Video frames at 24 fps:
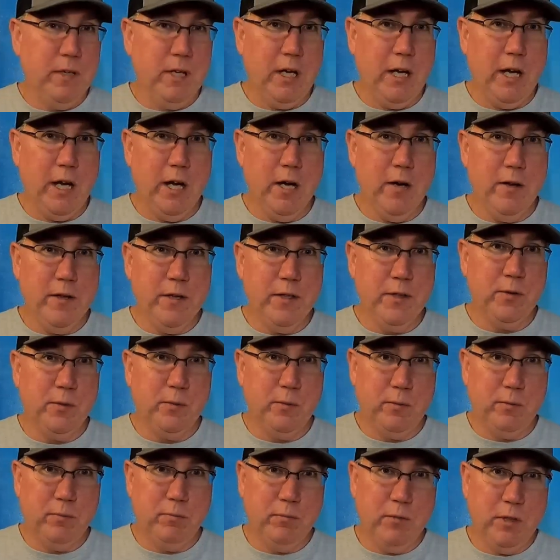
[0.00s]
here
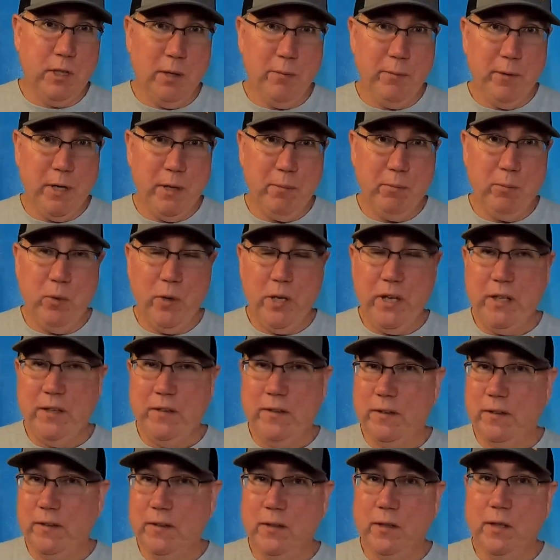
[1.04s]
this coming up
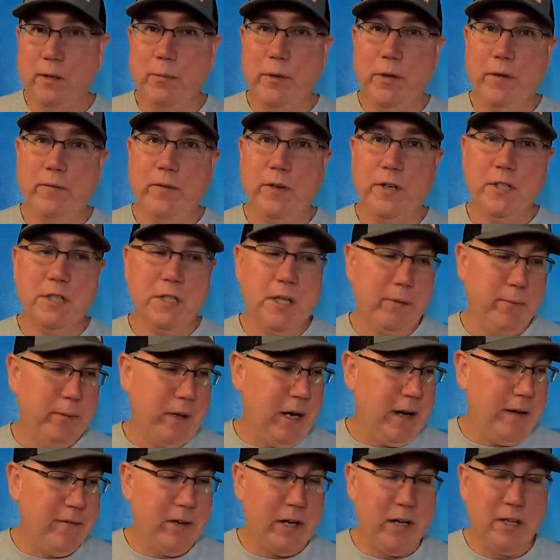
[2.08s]
weeks, this is gonna be the first time
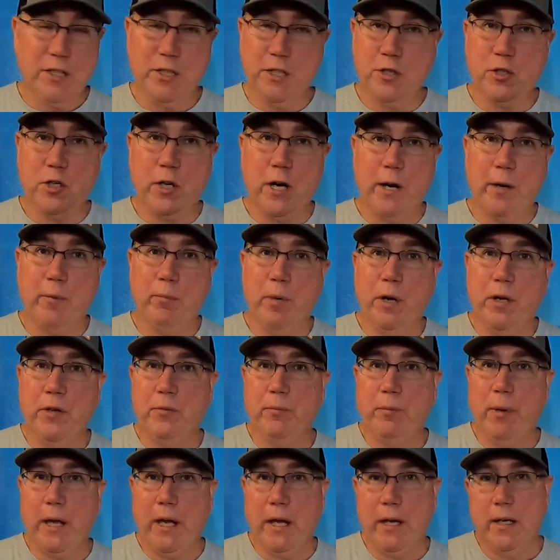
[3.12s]
that I've actually tried a
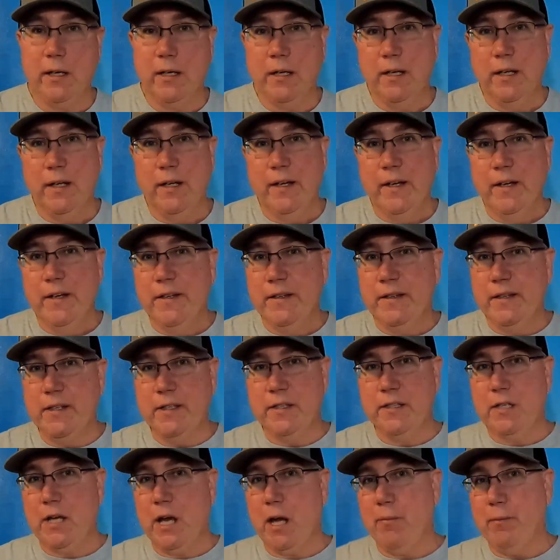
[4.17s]
buzz bait
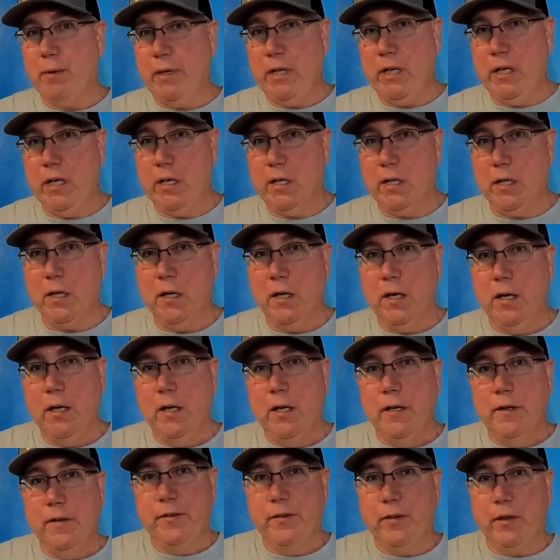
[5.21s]
this time of year.
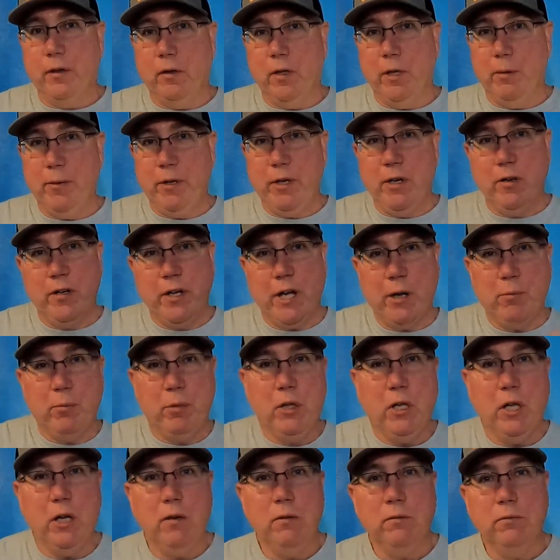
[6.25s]
So let me know down
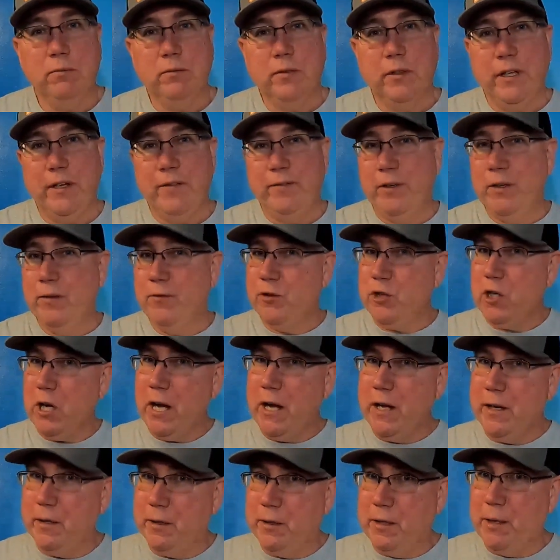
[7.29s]
below if you've
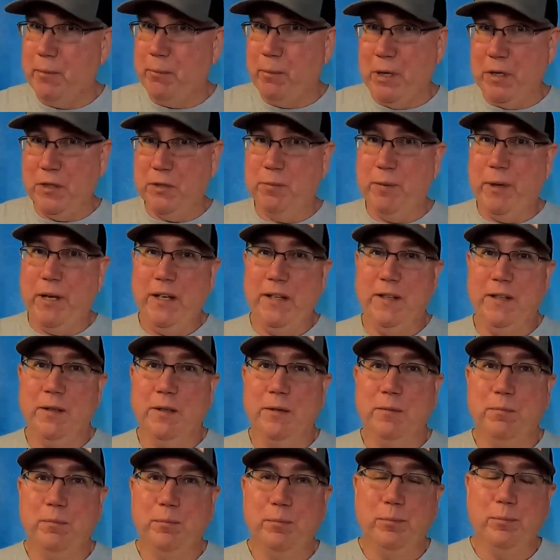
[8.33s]
tried the buzz bait in
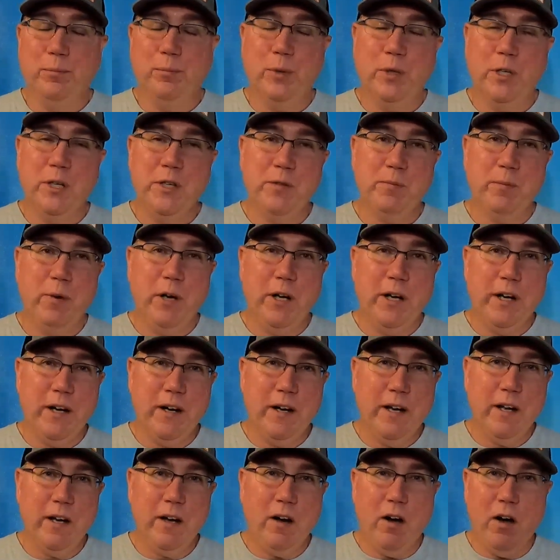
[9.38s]
the pre-spawn
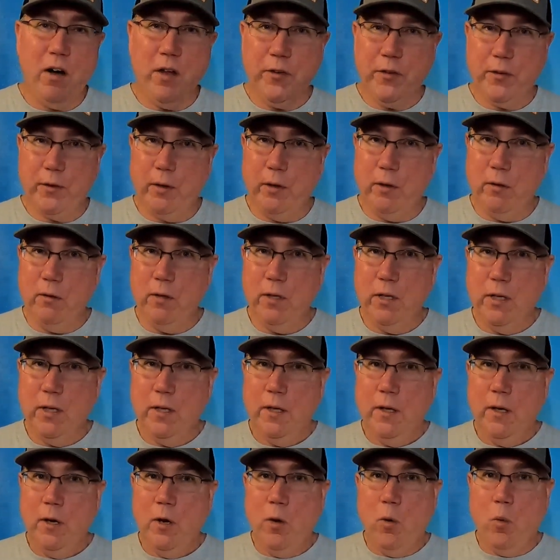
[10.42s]
area. Also,
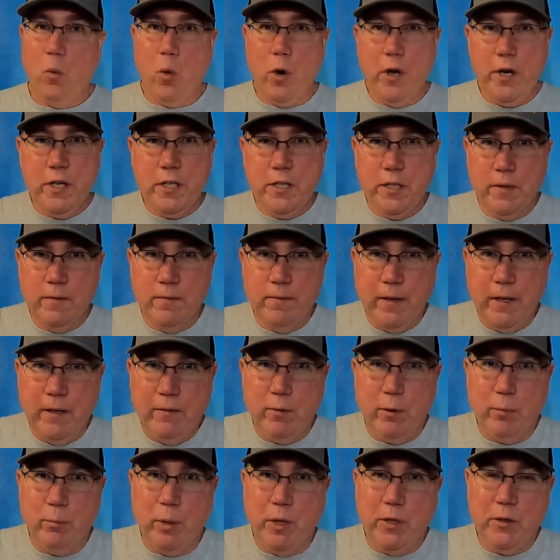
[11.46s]
what is your
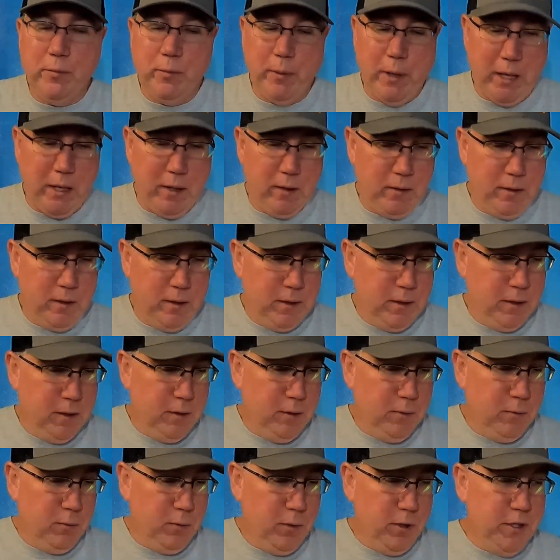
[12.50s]
favorite buzzbait?
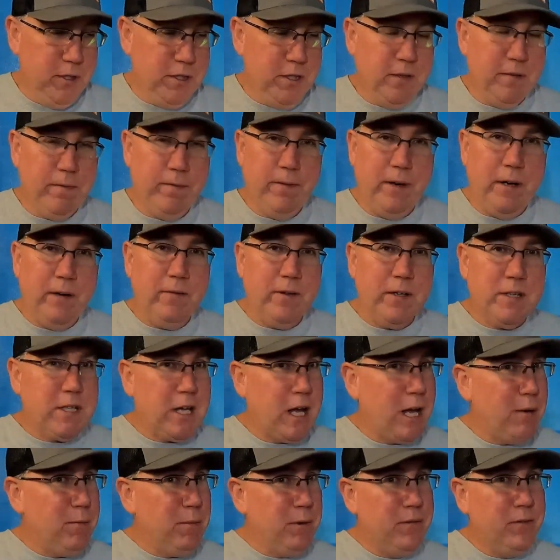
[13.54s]
What is your favorite
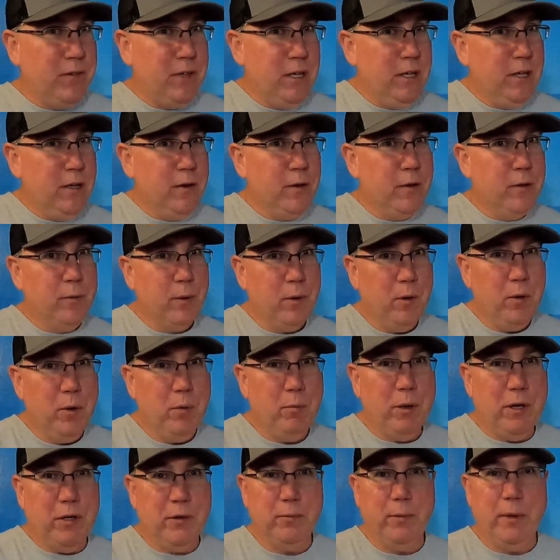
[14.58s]
time of year to throw
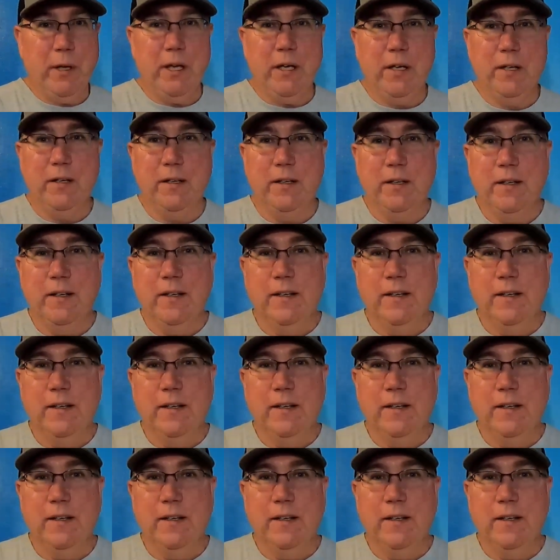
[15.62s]
the buzzbait?